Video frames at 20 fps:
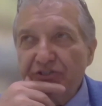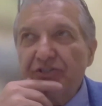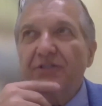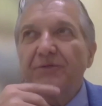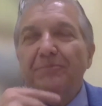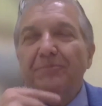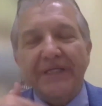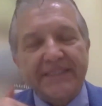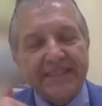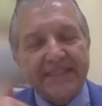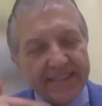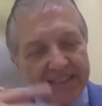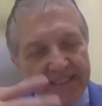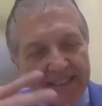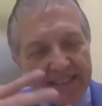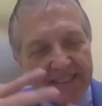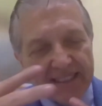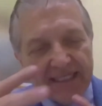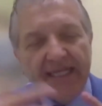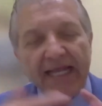but still
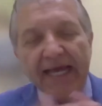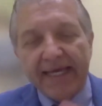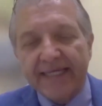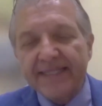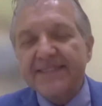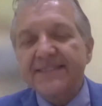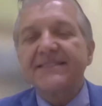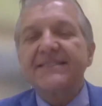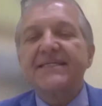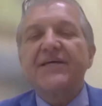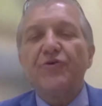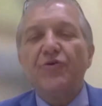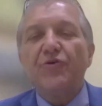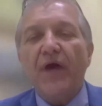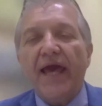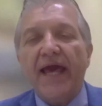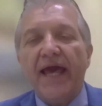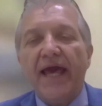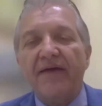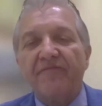I can see you
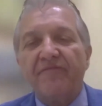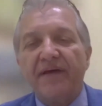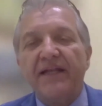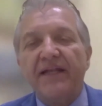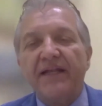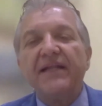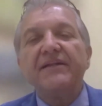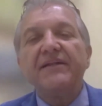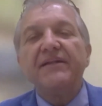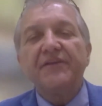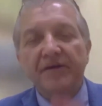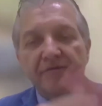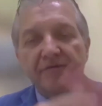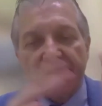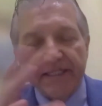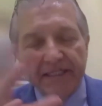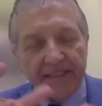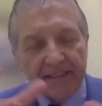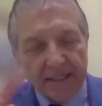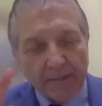have an integrated
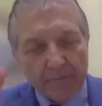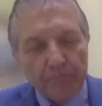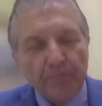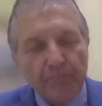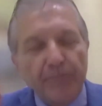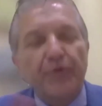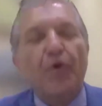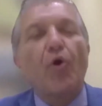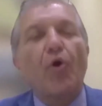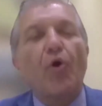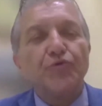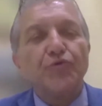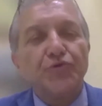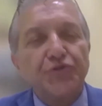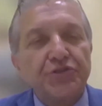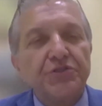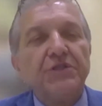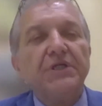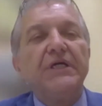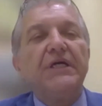approach
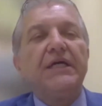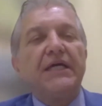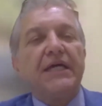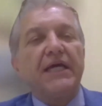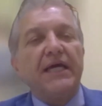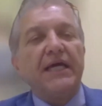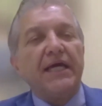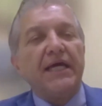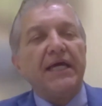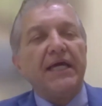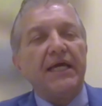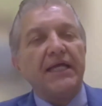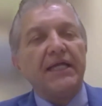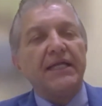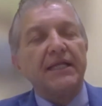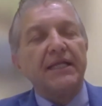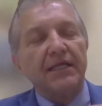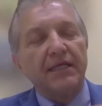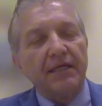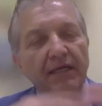
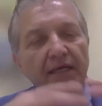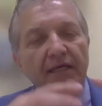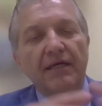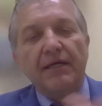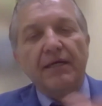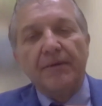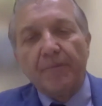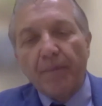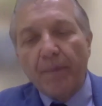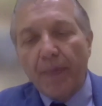in